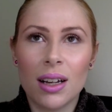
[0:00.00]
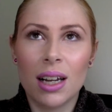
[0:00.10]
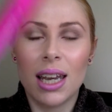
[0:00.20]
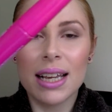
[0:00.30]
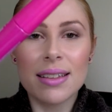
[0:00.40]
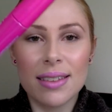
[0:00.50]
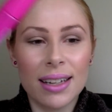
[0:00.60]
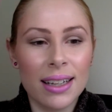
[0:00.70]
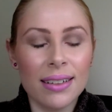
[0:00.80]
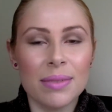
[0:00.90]

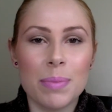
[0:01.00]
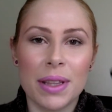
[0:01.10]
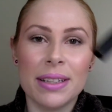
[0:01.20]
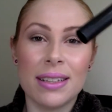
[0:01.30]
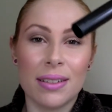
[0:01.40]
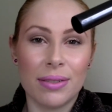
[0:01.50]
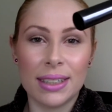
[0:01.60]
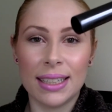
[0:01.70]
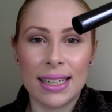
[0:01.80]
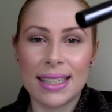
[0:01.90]
lengthening, but this is a
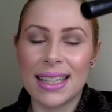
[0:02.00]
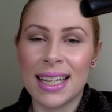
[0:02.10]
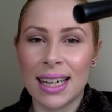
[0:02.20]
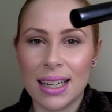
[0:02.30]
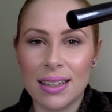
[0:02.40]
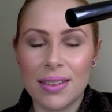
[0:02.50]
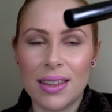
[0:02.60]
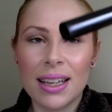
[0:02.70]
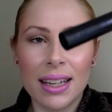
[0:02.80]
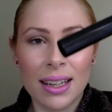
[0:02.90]
really nice
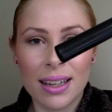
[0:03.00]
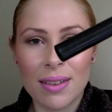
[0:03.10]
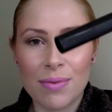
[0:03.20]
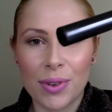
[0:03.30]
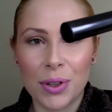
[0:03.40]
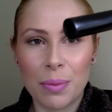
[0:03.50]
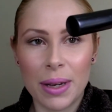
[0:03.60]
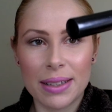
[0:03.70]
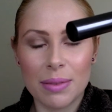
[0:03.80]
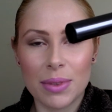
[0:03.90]
thickening and
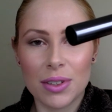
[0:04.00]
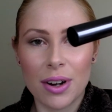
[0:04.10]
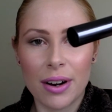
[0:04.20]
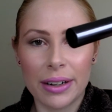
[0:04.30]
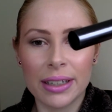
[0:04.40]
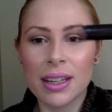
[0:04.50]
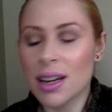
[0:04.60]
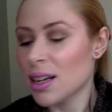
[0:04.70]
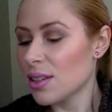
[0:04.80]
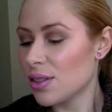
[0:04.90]
volumizing mascara.
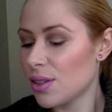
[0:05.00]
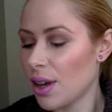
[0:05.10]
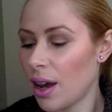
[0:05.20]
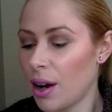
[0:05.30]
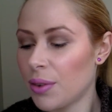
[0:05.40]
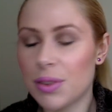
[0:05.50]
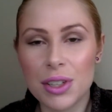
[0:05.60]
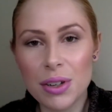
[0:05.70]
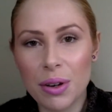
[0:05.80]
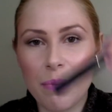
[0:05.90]
So the
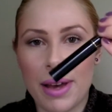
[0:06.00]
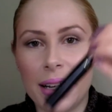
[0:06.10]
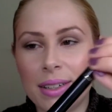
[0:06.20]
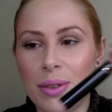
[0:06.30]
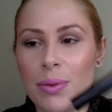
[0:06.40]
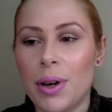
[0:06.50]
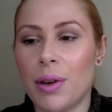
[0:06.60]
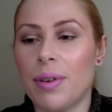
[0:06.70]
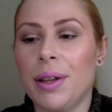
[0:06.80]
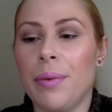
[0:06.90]
two combined do work
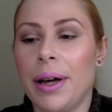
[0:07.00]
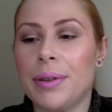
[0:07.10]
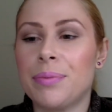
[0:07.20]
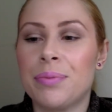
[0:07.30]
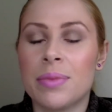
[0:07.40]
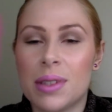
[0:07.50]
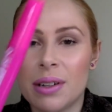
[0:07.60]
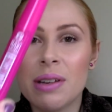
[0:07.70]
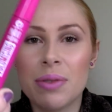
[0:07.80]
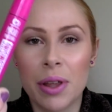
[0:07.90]
really well. So
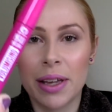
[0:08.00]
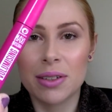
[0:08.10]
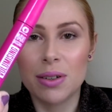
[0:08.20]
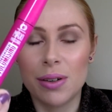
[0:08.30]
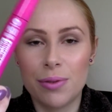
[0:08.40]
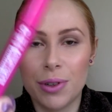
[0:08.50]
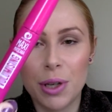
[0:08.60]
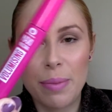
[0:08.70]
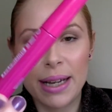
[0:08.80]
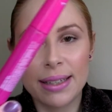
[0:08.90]
even though that's called
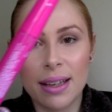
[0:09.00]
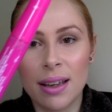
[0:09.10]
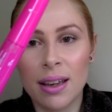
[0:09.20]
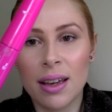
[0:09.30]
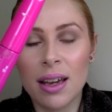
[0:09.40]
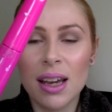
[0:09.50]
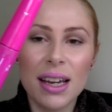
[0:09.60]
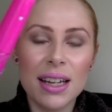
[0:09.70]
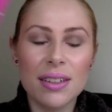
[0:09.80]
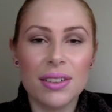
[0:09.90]
volumizing,
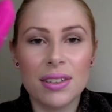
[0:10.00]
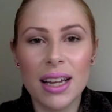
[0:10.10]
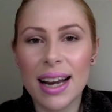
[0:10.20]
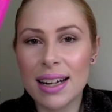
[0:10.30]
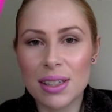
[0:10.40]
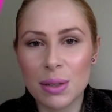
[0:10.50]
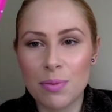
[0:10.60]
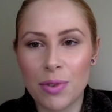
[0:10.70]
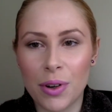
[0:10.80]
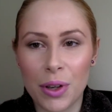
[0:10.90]
it adds some
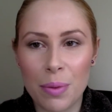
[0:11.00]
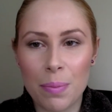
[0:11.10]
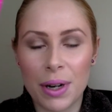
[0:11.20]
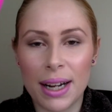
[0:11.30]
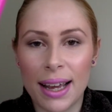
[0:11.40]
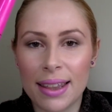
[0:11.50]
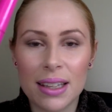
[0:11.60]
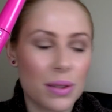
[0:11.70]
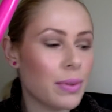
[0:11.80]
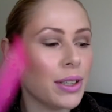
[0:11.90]
volume, but I think
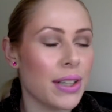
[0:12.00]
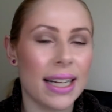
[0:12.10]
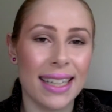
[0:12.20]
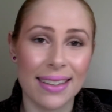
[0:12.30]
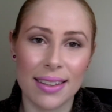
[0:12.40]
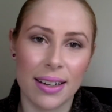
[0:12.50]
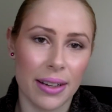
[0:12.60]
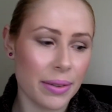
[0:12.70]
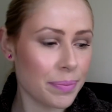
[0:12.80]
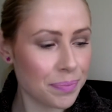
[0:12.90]
it's really good at lengthening.